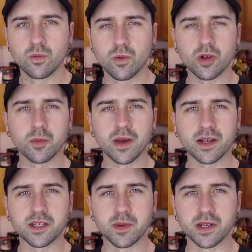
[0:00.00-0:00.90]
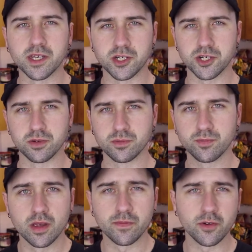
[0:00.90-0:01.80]
Welcome back to my kitchen.
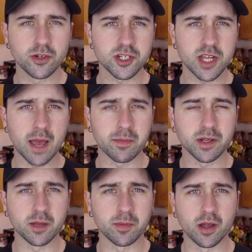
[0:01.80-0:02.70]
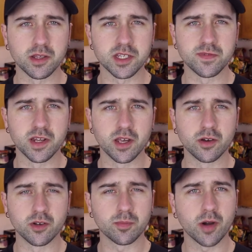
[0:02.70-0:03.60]
If you're just happening upon this video,
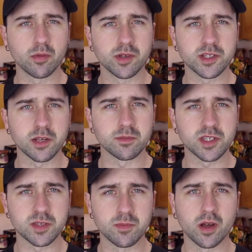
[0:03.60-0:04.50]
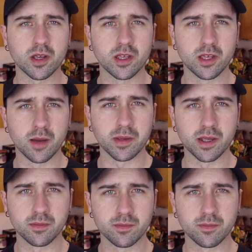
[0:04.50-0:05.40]
you're probably some smug
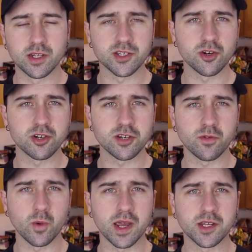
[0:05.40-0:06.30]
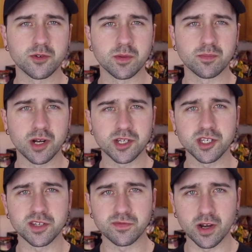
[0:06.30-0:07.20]
yuppie in search of a way to impress
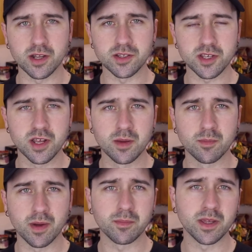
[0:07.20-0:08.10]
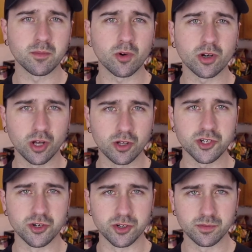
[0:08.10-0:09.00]
his friends by being more
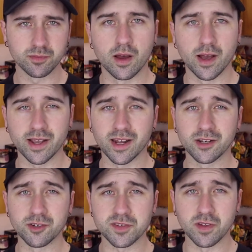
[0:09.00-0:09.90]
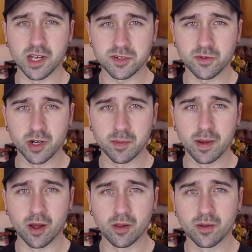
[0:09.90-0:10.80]
cultured. I got a newsflash for you,
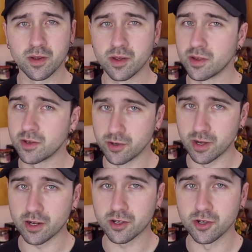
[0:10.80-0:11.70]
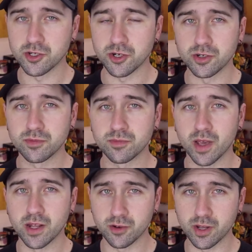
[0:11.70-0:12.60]
pal. You're not cultured,
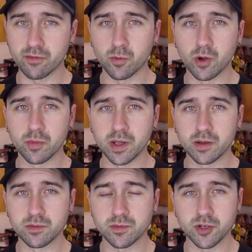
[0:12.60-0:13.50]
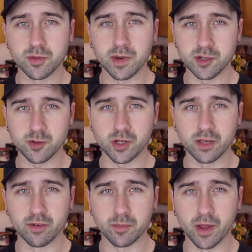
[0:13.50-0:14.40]
and you never will be, so you might as well
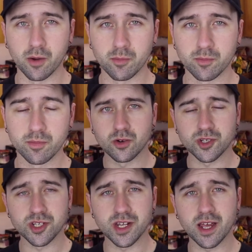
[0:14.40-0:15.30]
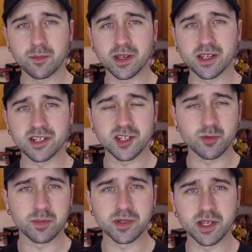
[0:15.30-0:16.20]
give up now. Of course, today I'm making
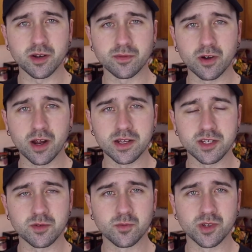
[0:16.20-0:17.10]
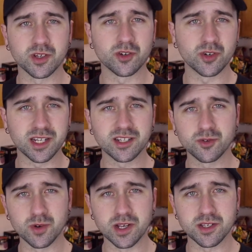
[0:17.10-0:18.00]
sweet potato fries with a Greek
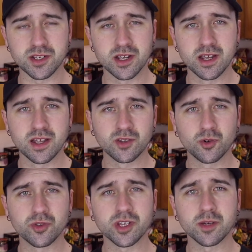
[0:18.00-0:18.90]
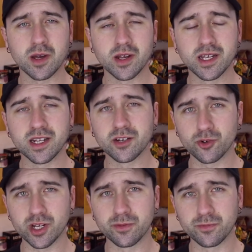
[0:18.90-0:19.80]
twist. The cool thing about eating
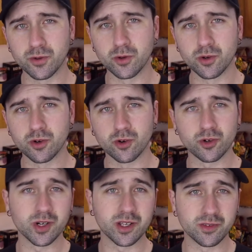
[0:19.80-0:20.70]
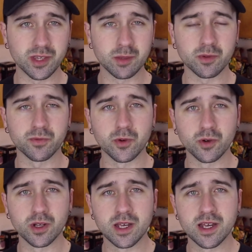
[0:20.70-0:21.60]
Greek food, or Greek-themed
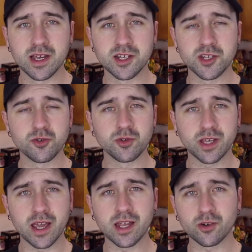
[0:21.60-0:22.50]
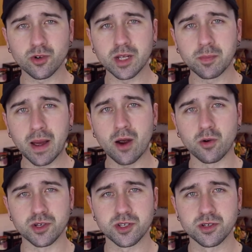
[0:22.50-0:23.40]
food, is you gain Greek
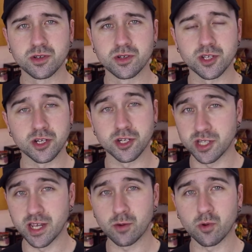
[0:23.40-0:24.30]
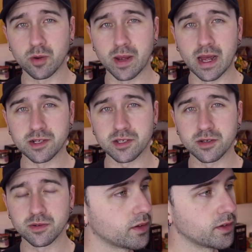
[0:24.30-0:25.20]
powers, such as the N-word pass.
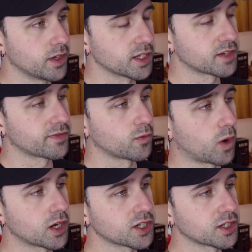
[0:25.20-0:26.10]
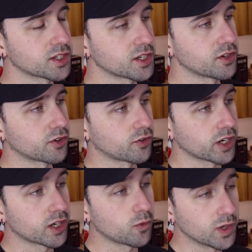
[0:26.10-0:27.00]
Yes, if you're watching this and you're
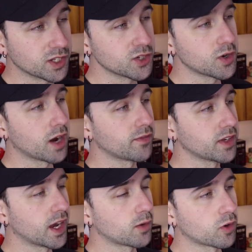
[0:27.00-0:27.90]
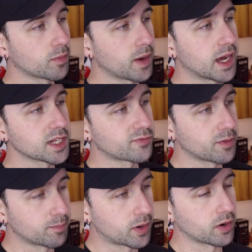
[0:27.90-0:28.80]
Greek, we do have the N-word pass
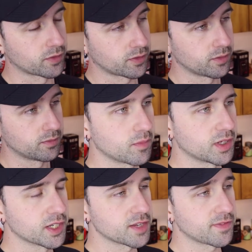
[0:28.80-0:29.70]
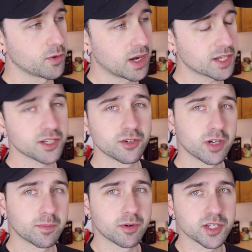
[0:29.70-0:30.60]
from birth. Because if you ask a
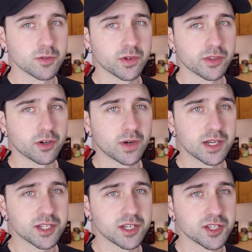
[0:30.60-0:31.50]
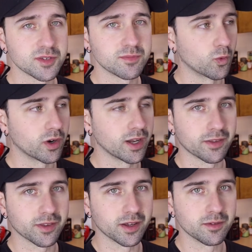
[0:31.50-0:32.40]
Greek person what their race is, we're
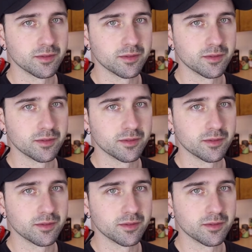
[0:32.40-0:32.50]
nothing.